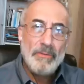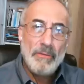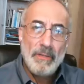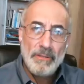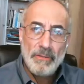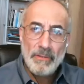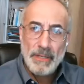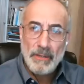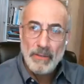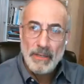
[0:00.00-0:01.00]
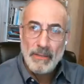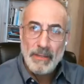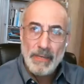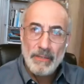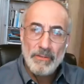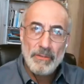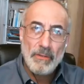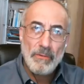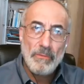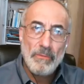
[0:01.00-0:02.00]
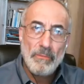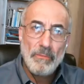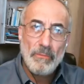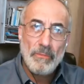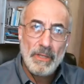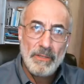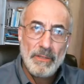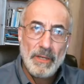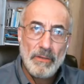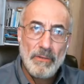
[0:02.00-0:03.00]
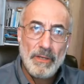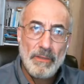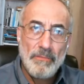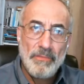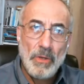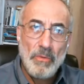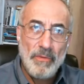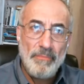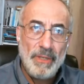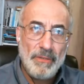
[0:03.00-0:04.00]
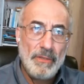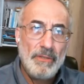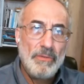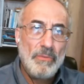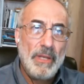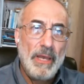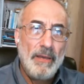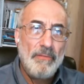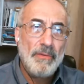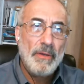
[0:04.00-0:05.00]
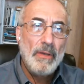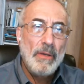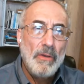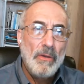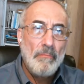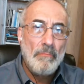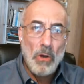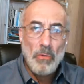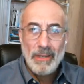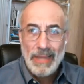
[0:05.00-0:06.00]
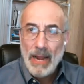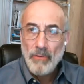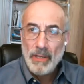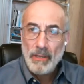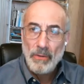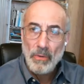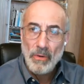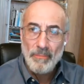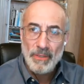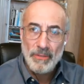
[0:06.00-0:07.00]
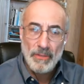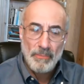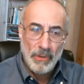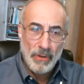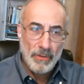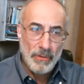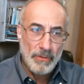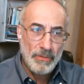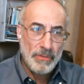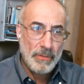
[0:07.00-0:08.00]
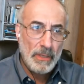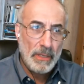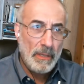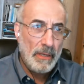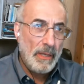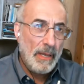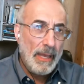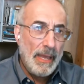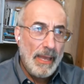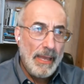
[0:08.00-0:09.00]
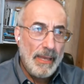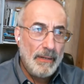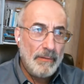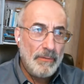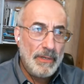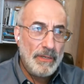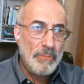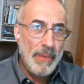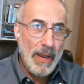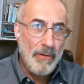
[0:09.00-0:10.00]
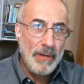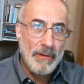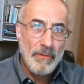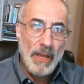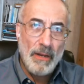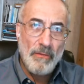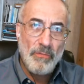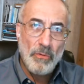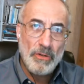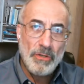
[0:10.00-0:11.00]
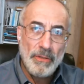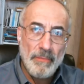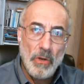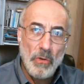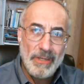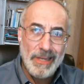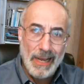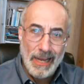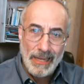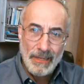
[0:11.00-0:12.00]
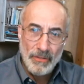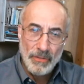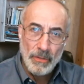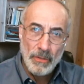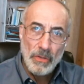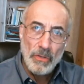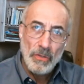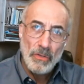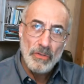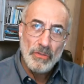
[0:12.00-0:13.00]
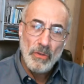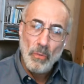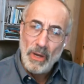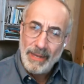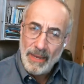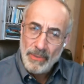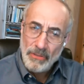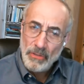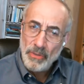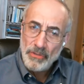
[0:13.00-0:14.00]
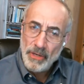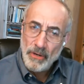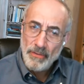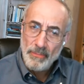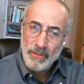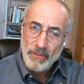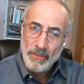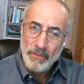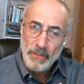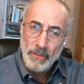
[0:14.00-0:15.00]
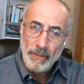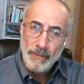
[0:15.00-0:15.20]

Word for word: so let's take a look at that. So let's take a look at the flow of a business. So we have Mo and Larry, who are business partners, and they're each married, and, and unfortunately, Mo dies. Mm. So what happens to his share of the business?